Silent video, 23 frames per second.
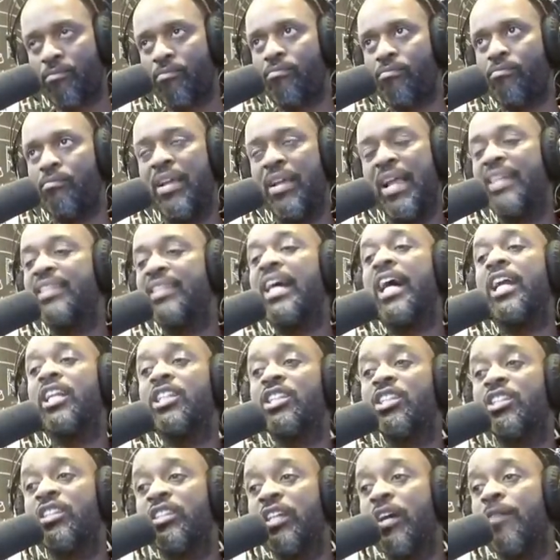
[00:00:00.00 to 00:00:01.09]
But that's out of
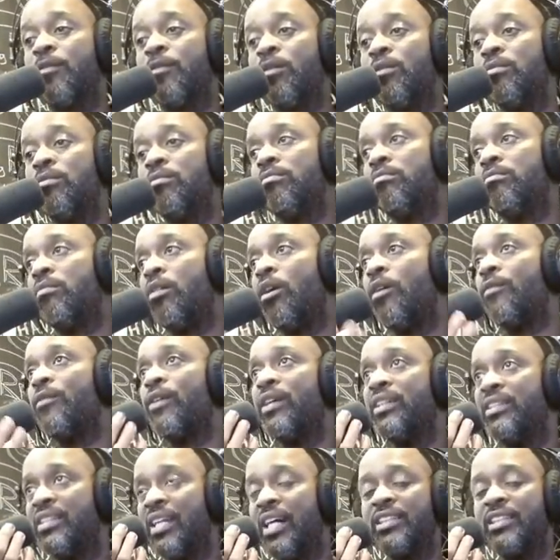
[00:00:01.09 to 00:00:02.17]
several, over a
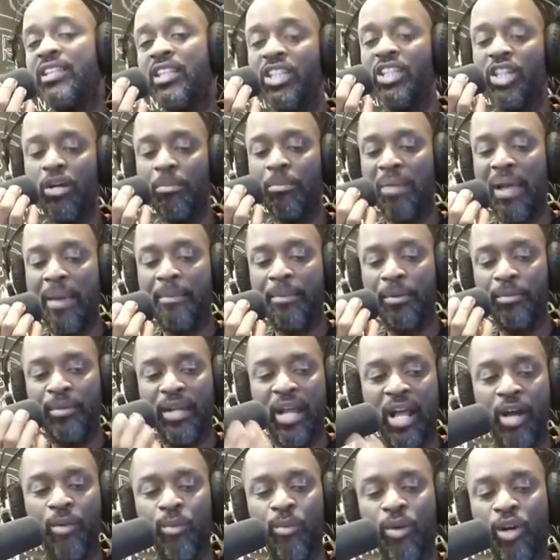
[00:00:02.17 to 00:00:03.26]
dozen young black people that
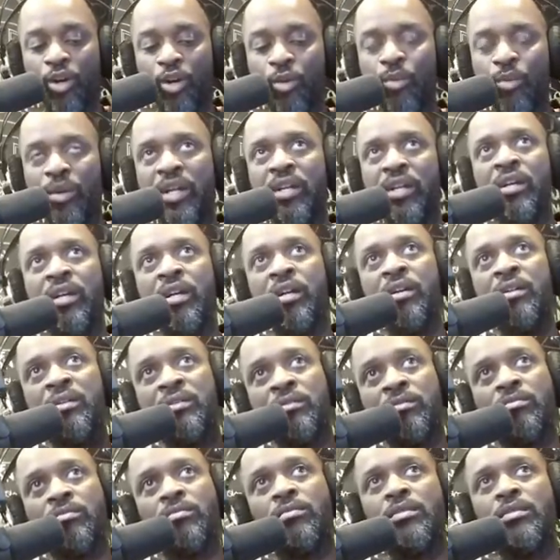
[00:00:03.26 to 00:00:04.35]
I work with
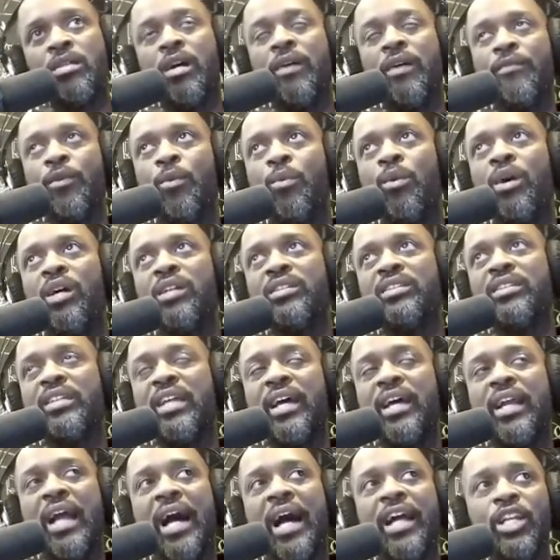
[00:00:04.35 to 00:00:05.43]
of the ones
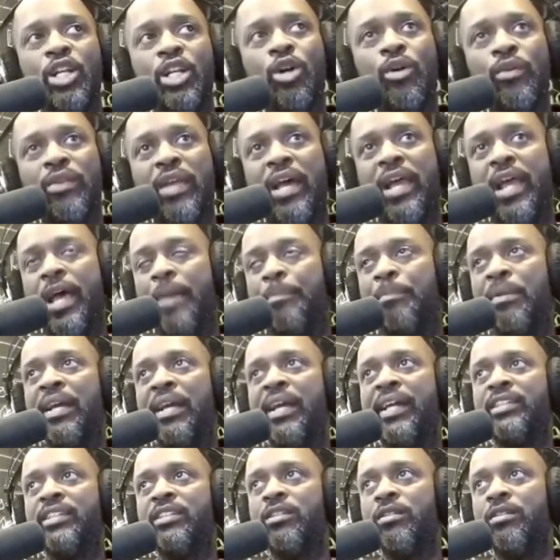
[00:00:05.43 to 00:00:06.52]
that I know that had
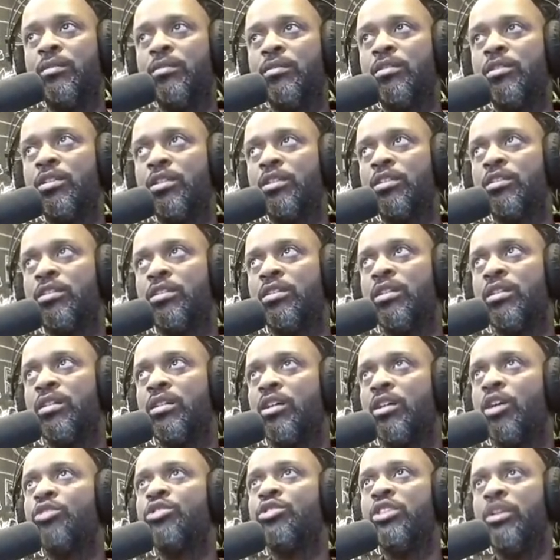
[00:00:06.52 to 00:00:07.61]
planned to, to, to
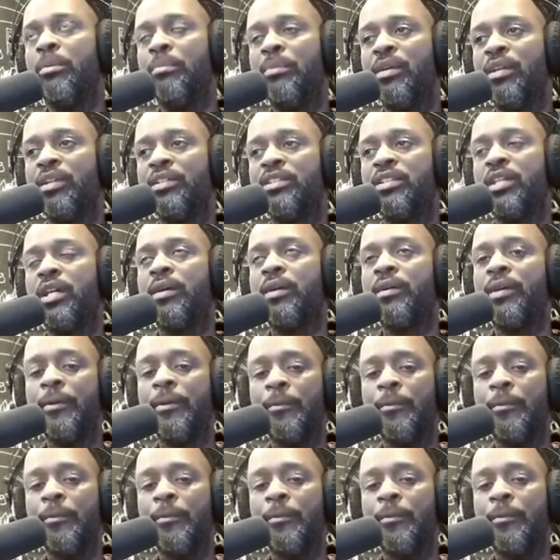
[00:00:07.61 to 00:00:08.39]
go to the military.